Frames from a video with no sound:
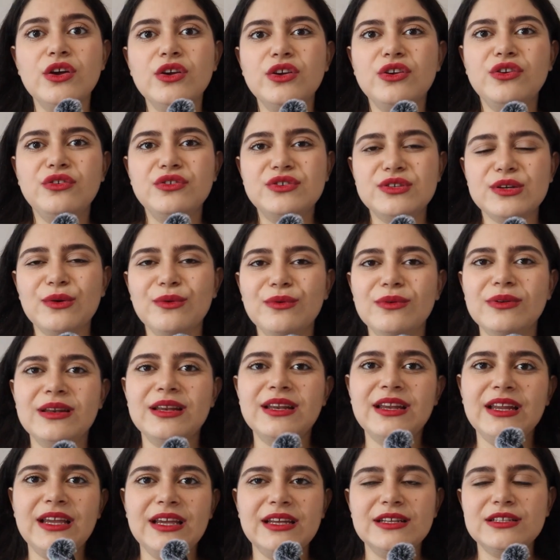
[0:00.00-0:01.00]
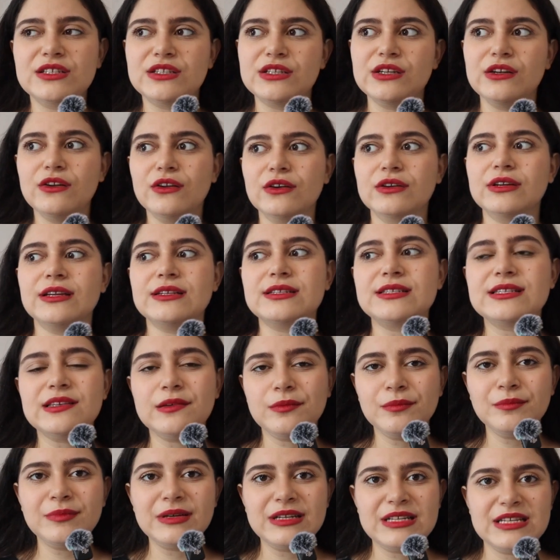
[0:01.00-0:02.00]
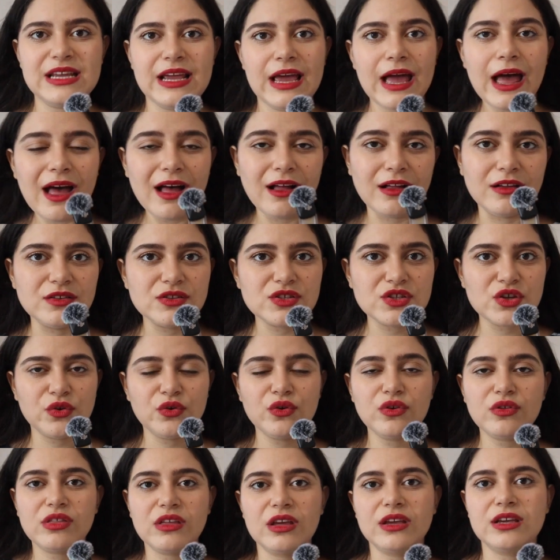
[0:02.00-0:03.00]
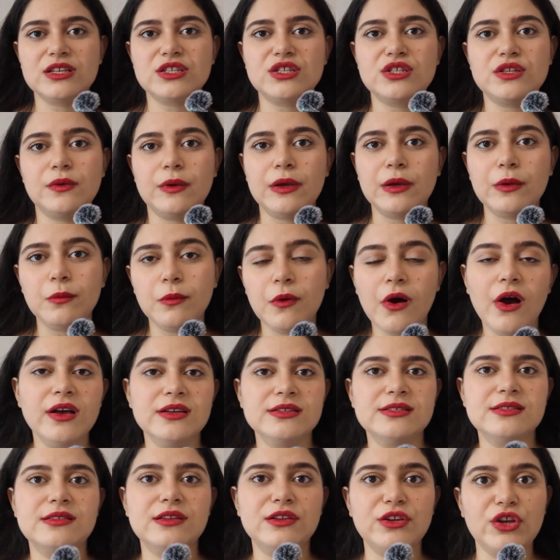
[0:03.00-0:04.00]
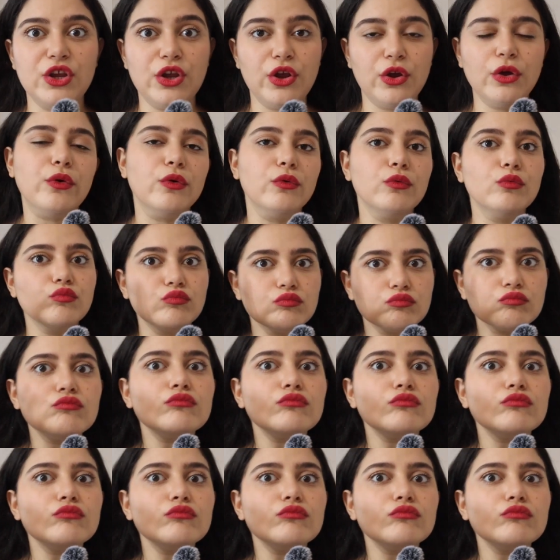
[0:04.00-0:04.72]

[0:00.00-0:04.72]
you don't need to look at somebody else who you think is doing worse than you